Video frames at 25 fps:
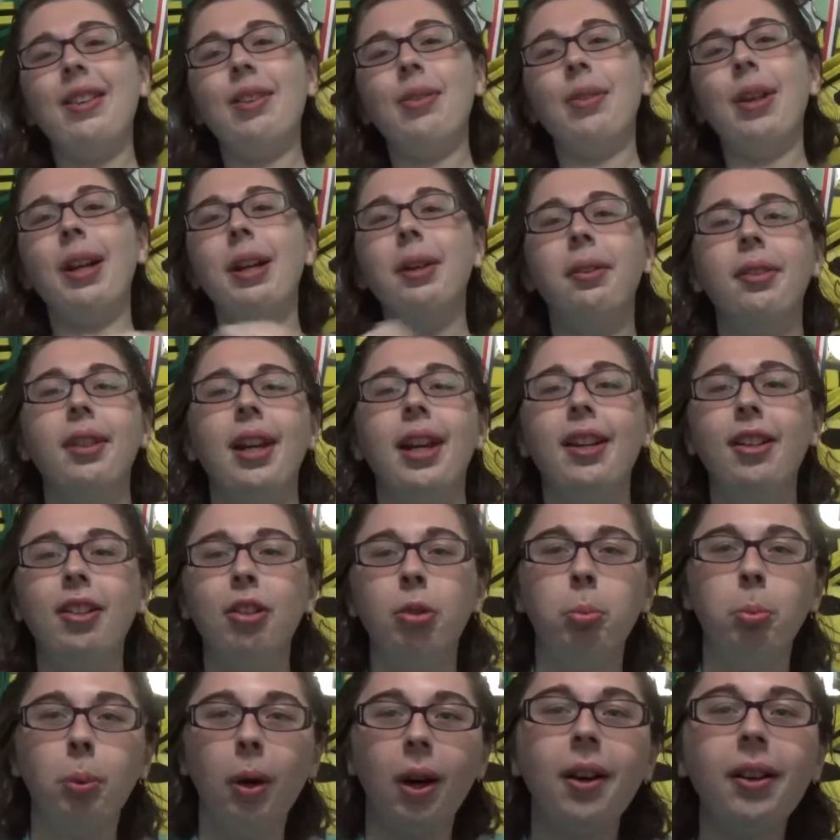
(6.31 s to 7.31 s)
Brandon
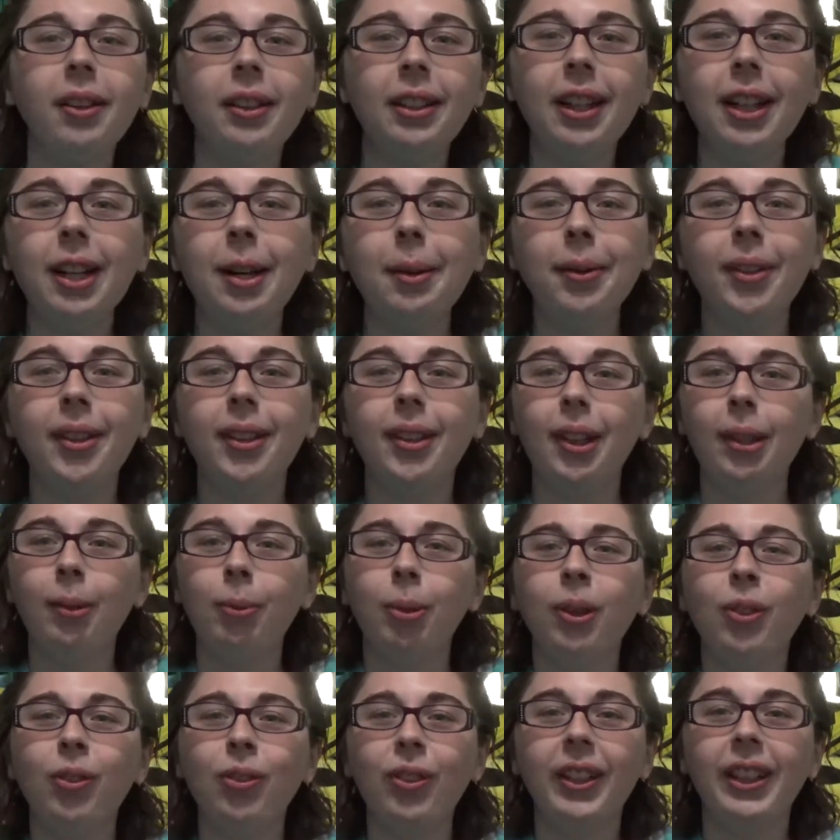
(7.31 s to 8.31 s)
Sires, welcome to this
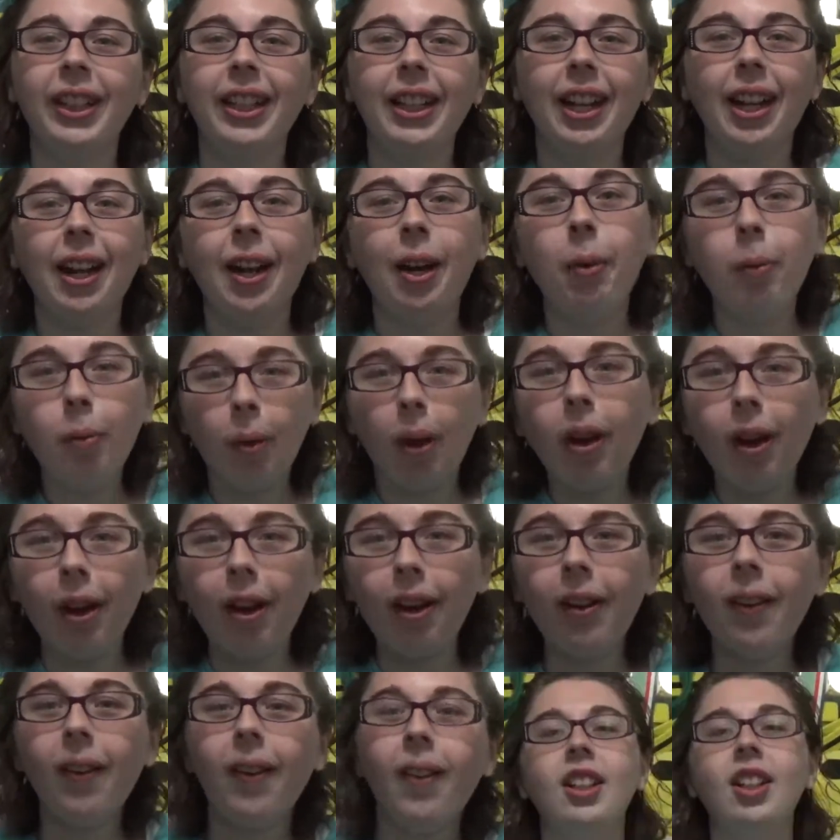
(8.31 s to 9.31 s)
week's video.
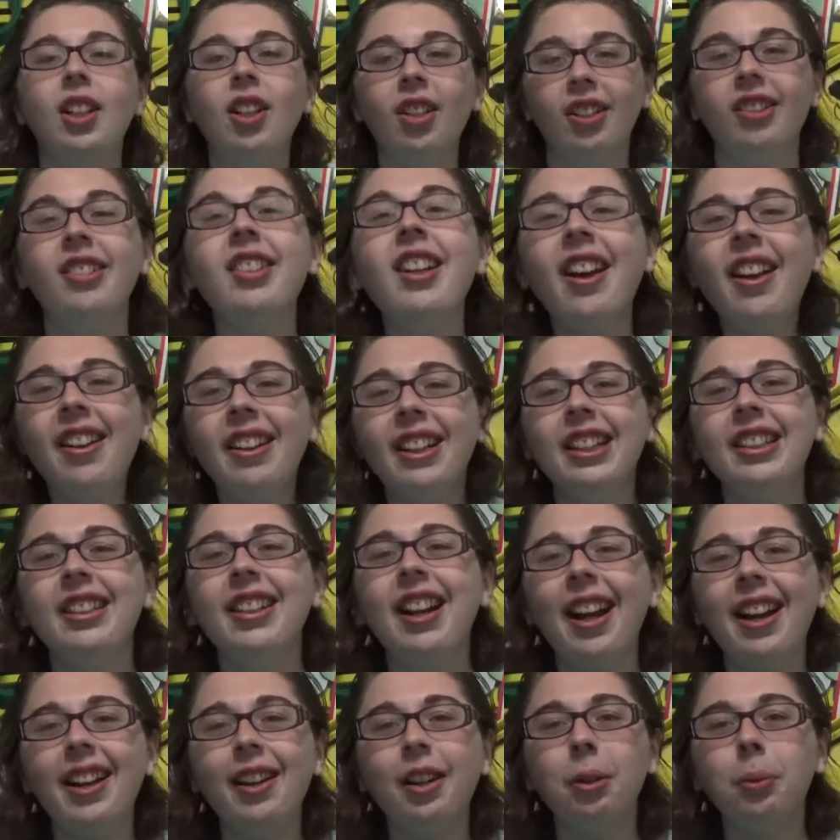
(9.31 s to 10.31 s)
Woo! Y'all saw the
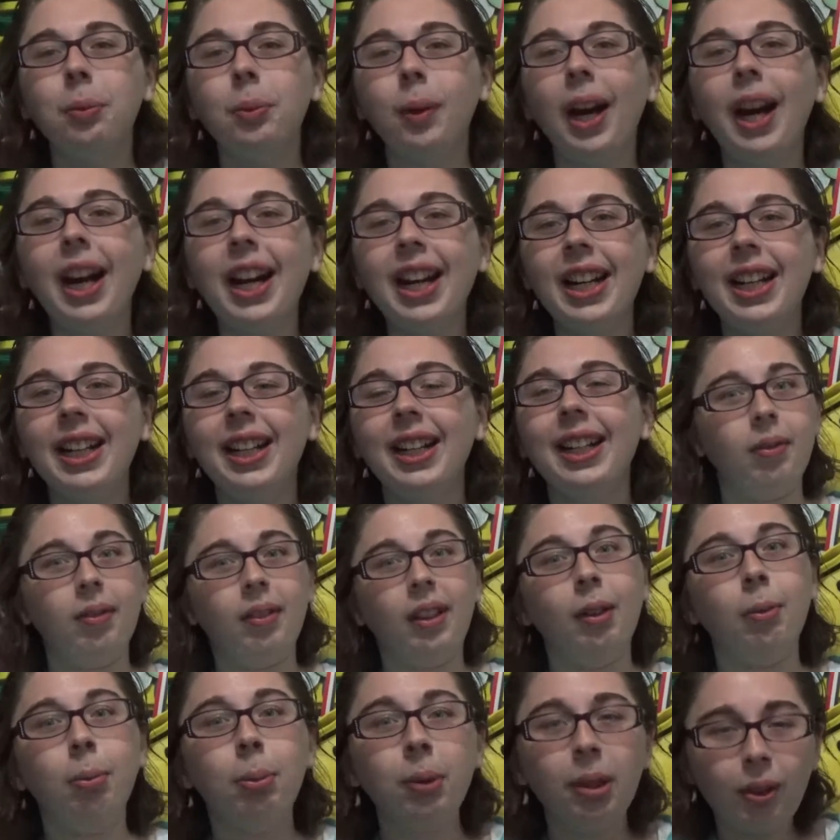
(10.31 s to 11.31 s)
title right.
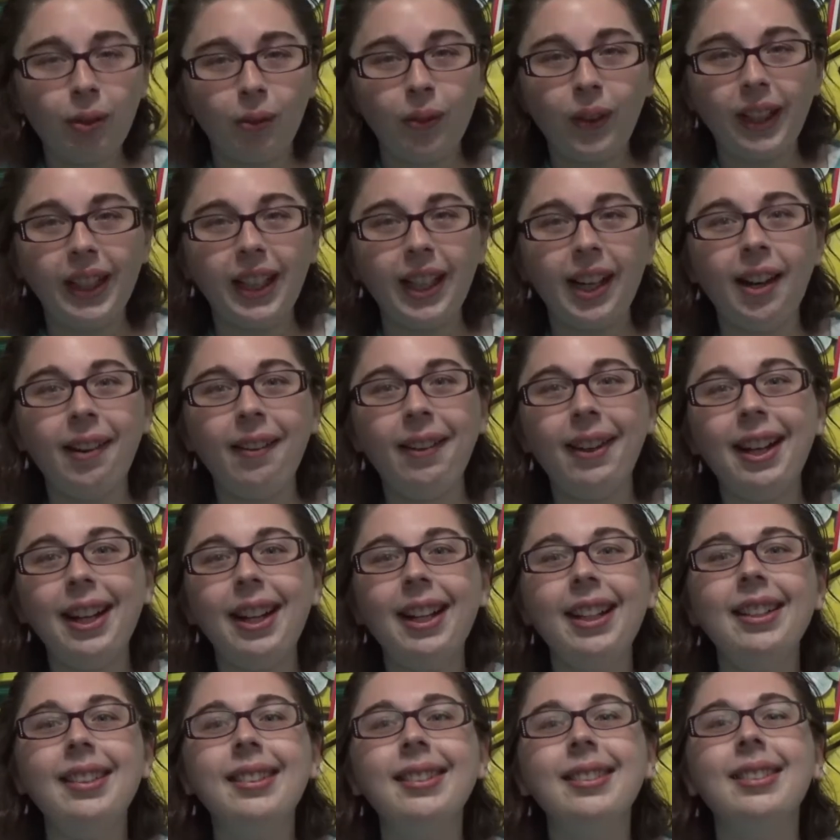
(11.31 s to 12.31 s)
This week's video
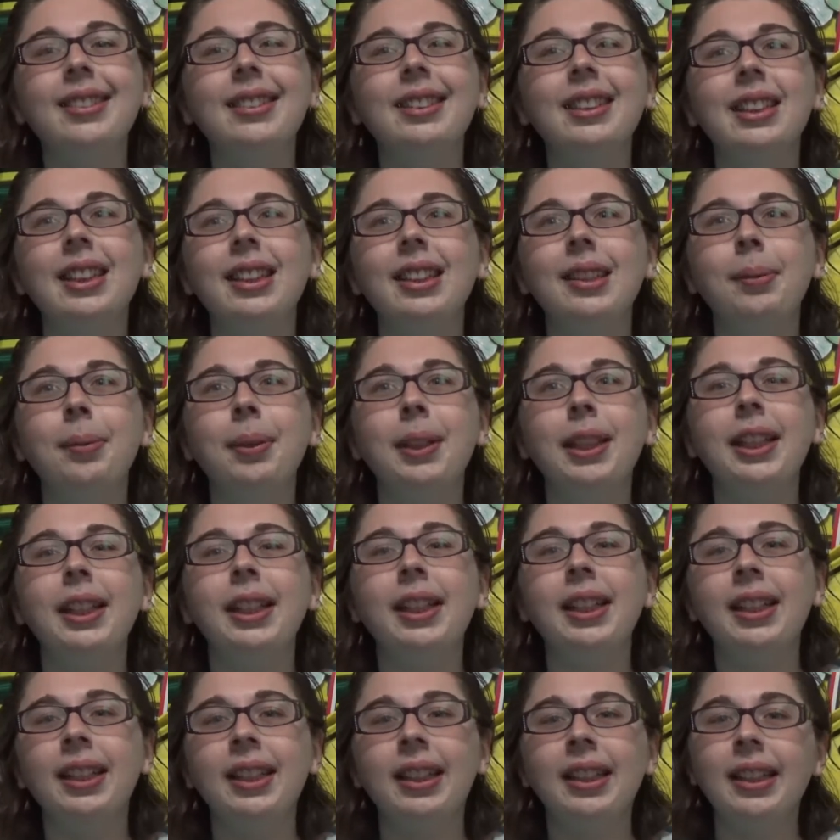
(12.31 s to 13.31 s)
is gonna
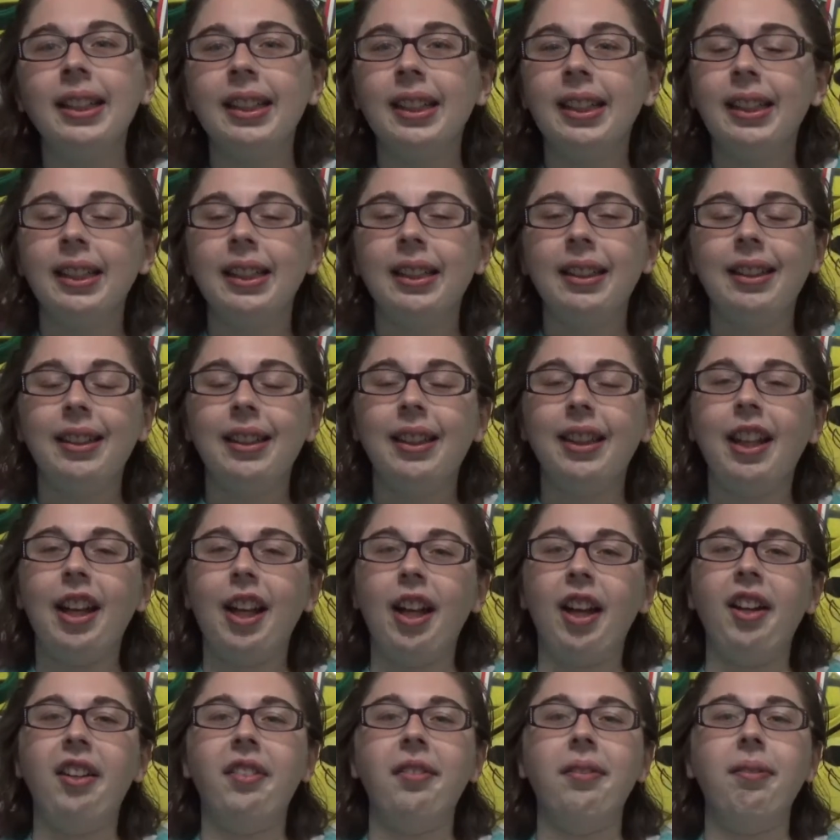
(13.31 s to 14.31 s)
be
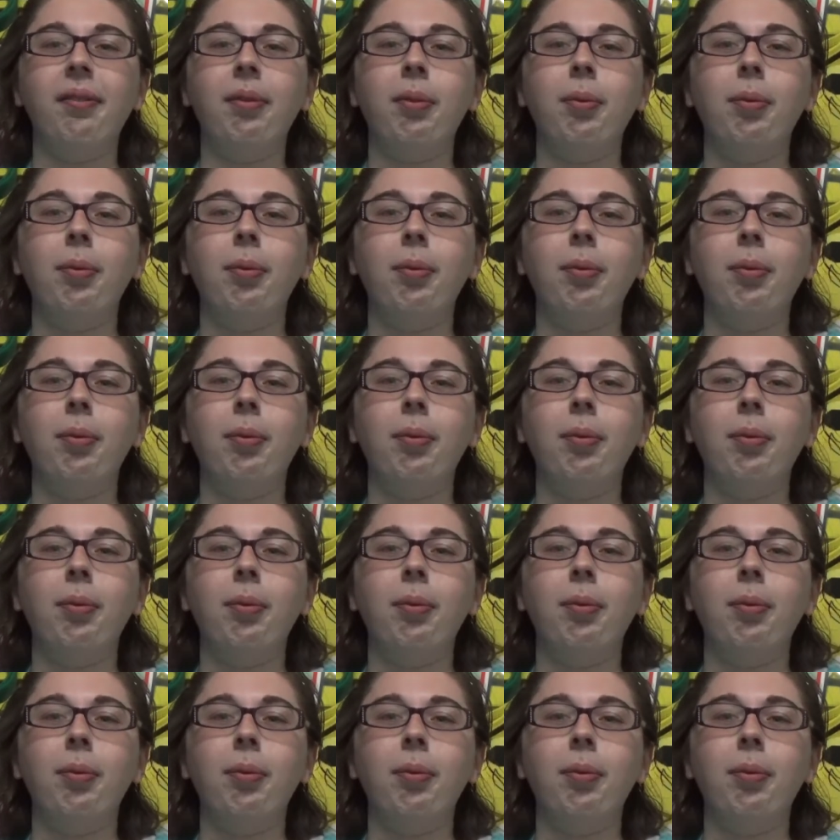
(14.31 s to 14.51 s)
the